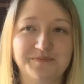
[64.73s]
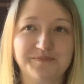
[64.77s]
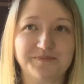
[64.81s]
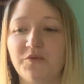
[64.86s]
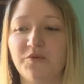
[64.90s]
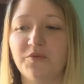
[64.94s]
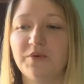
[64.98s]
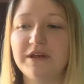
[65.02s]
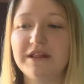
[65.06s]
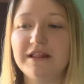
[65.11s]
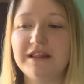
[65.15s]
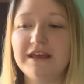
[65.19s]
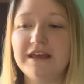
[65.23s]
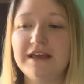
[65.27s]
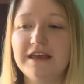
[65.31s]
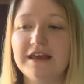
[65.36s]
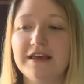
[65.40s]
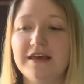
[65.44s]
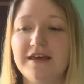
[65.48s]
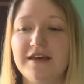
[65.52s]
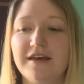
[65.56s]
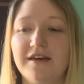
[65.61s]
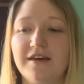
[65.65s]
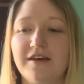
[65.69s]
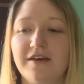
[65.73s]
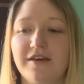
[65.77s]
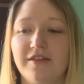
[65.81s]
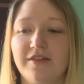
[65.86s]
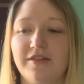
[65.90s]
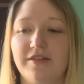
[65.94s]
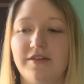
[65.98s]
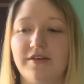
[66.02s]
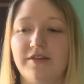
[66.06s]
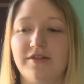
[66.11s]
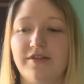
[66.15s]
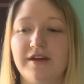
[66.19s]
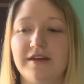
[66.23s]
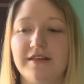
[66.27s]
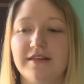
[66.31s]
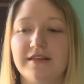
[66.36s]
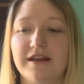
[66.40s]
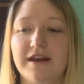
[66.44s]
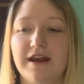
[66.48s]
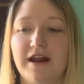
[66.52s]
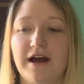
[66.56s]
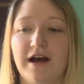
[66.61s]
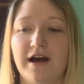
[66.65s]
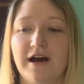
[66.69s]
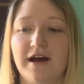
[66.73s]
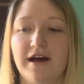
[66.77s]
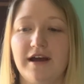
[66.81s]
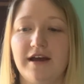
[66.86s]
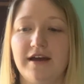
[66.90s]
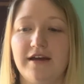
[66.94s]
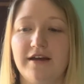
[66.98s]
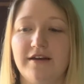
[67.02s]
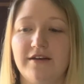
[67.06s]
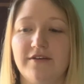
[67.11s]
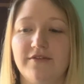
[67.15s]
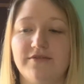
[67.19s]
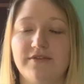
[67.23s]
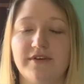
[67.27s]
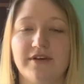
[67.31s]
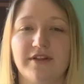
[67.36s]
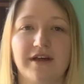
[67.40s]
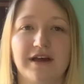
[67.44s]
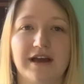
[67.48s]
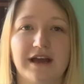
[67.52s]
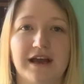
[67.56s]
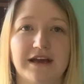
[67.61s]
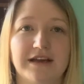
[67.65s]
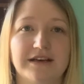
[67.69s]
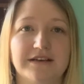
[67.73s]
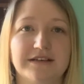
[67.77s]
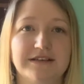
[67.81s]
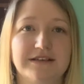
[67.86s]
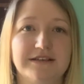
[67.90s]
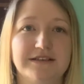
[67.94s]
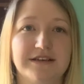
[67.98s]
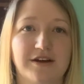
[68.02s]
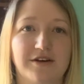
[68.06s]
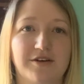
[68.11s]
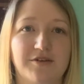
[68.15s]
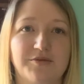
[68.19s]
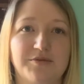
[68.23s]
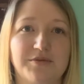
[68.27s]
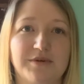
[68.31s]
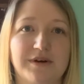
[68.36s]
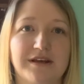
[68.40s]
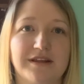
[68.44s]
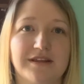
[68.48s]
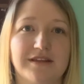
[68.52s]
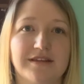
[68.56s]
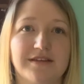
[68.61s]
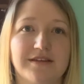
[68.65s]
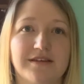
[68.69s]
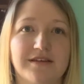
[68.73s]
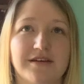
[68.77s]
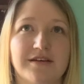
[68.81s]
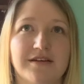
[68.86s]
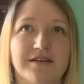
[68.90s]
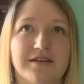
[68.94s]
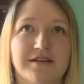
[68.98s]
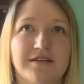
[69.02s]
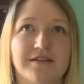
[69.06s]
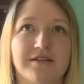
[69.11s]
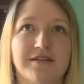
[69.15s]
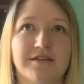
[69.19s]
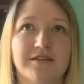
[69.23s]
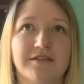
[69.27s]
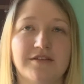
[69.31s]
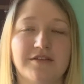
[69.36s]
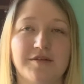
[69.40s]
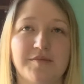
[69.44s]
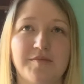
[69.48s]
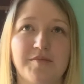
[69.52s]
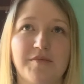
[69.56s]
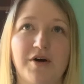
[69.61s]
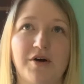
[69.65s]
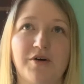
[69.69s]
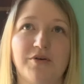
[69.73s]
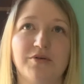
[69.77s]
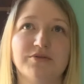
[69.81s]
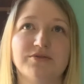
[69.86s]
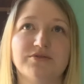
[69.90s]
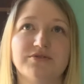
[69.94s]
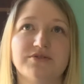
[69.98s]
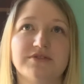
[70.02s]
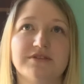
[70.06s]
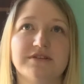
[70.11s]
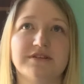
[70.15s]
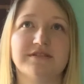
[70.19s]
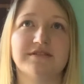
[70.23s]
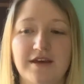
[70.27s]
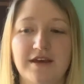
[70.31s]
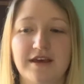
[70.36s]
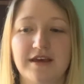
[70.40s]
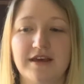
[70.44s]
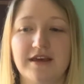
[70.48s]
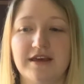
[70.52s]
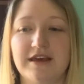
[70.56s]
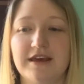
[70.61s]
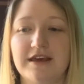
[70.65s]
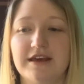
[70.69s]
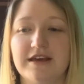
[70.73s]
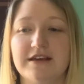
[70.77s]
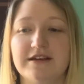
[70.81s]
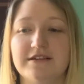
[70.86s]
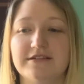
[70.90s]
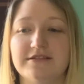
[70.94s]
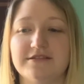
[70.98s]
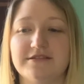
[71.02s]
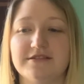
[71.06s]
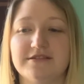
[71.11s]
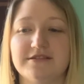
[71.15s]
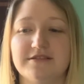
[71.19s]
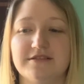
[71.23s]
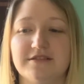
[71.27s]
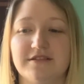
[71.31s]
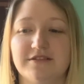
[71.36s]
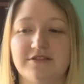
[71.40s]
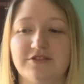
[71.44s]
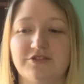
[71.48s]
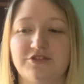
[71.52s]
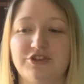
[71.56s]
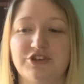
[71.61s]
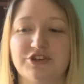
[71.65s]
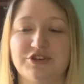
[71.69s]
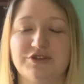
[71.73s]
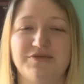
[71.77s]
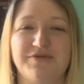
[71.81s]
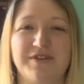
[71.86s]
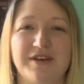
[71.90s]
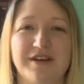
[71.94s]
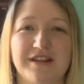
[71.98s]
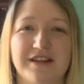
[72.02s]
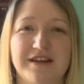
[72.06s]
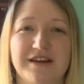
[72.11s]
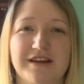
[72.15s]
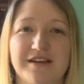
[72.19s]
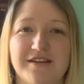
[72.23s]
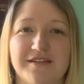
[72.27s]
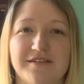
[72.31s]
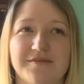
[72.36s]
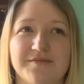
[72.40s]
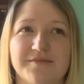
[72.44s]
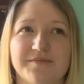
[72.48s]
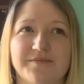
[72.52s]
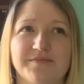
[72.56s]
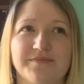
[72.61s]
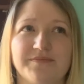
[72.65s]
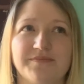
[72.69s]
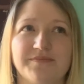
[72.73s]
Really, the thing that I feel like I dealt with the most is just feeling